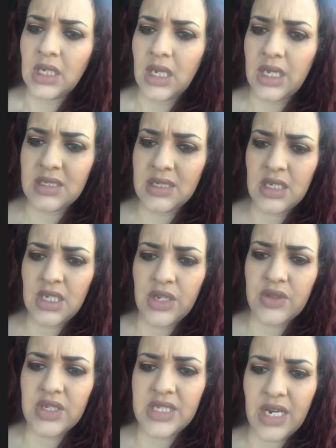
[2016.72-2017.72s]

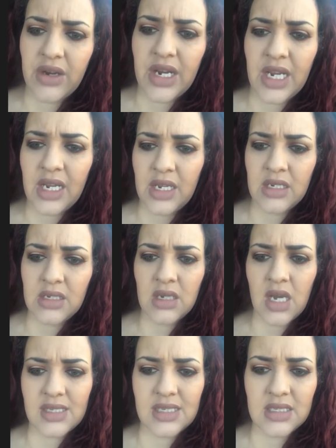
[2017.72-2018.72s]
The dairy
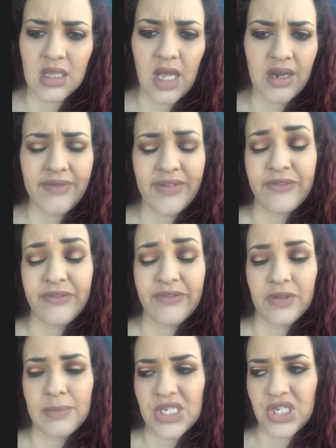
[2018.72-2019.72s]
causes a lot of
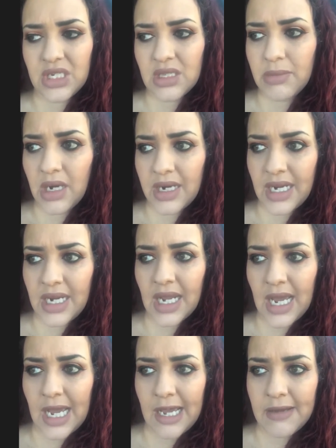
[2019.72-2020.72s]
inflammation in the body.
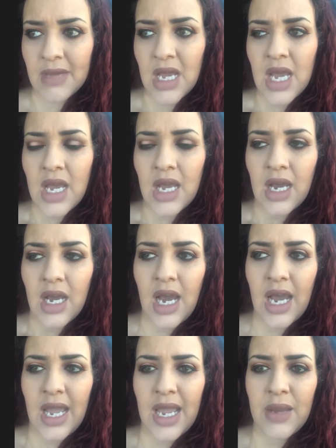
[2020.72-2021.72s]

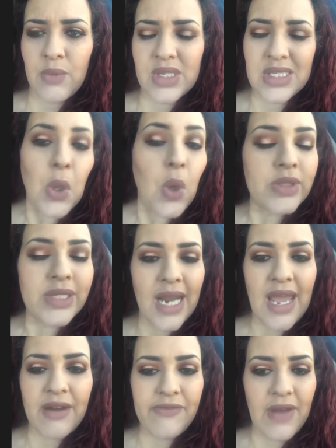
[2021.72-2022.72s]
I was told that
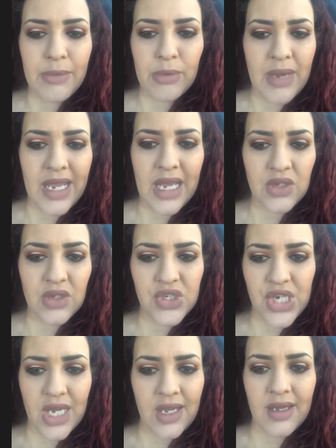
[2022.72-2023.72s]
I had
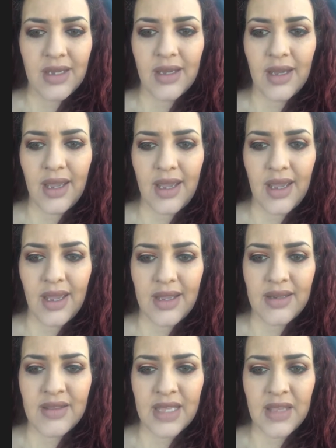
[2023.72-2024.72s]
fibromyalgia,
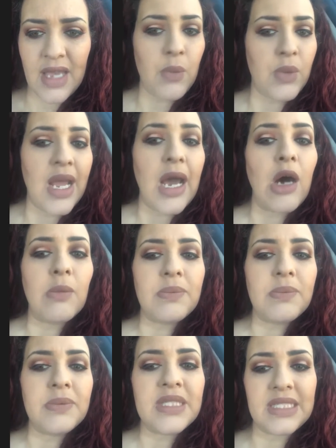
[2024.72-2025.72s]
and that would help
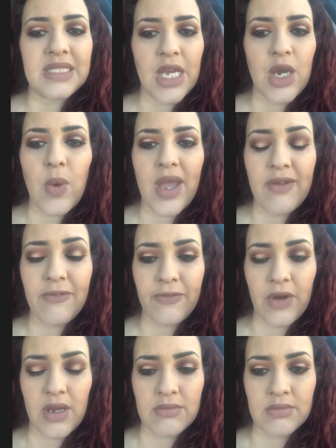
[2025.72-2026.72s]
to stay away
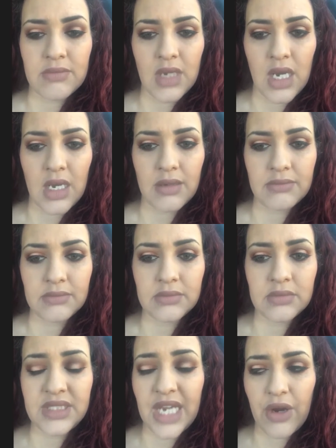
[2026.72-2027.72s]
from
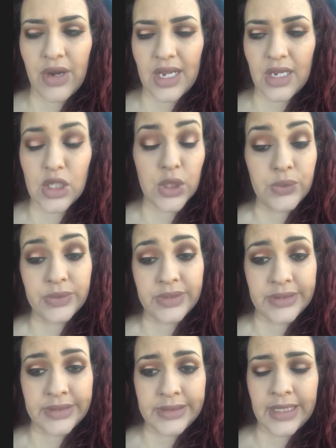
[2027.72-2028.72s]
dairy and
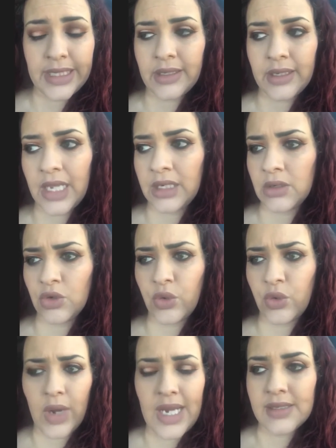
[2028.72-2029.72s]
gluten and
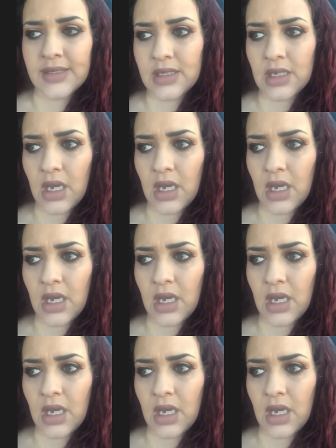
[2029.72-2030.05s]
grains.